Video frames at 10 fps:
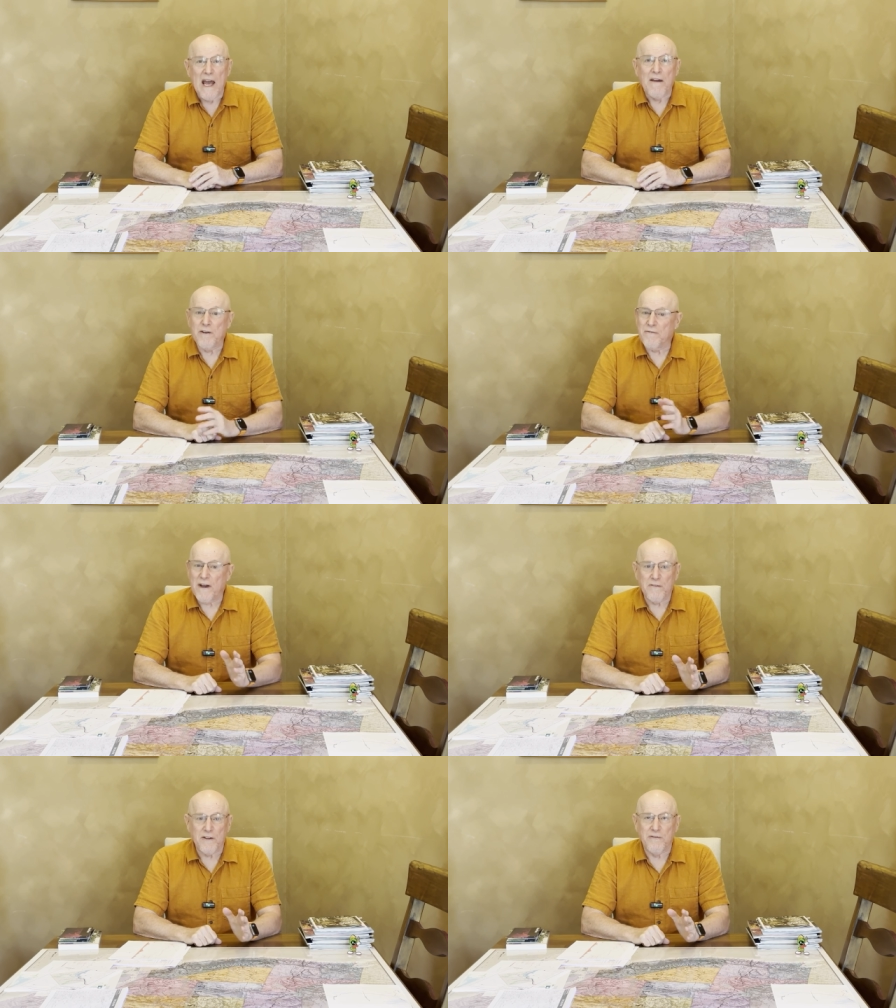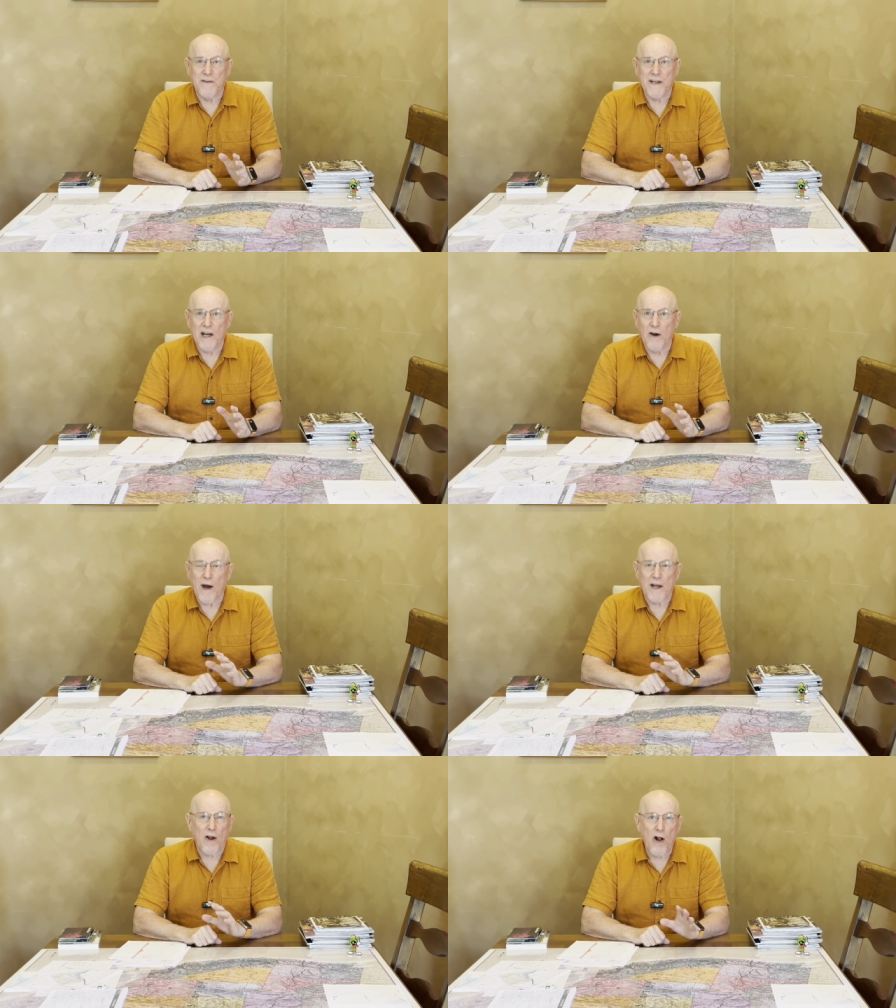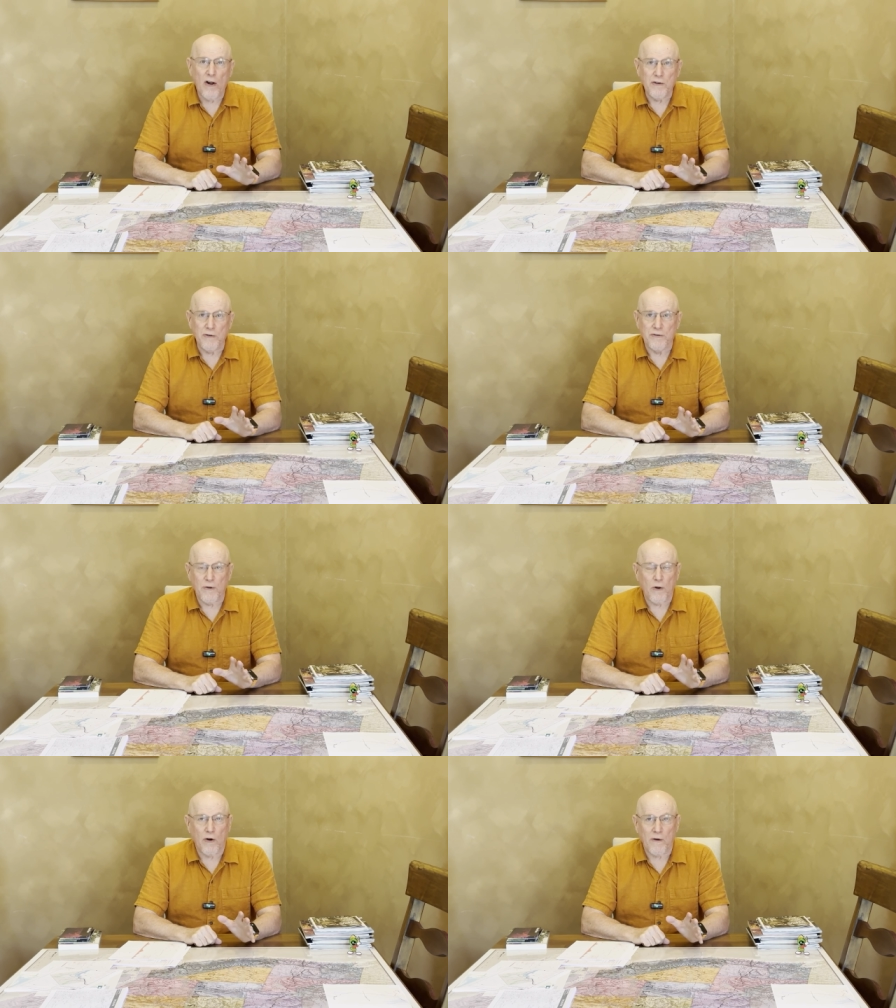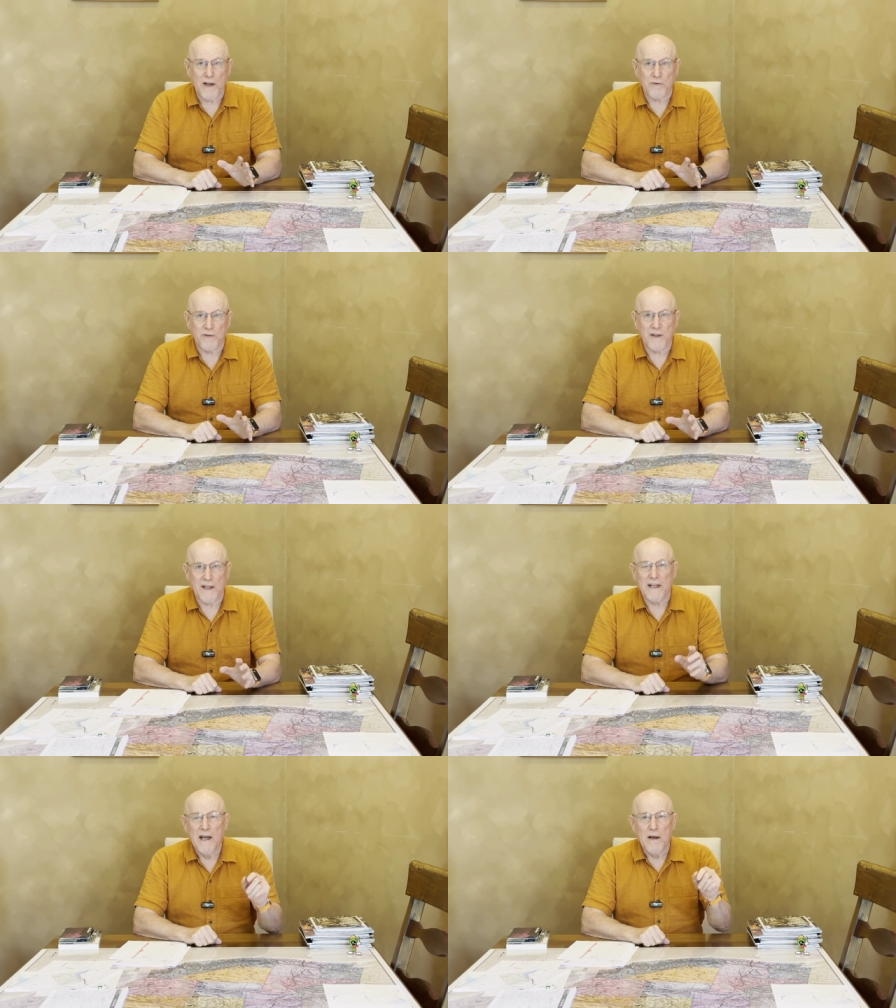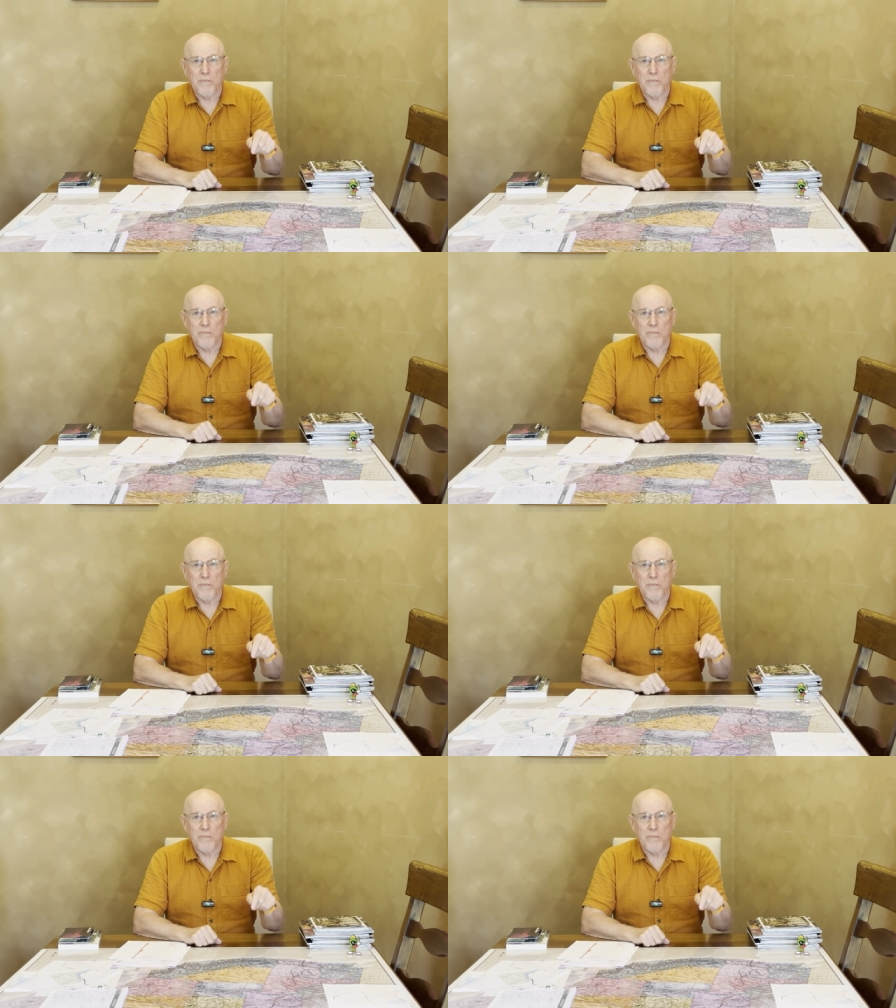If you found this video at all useful or interesting,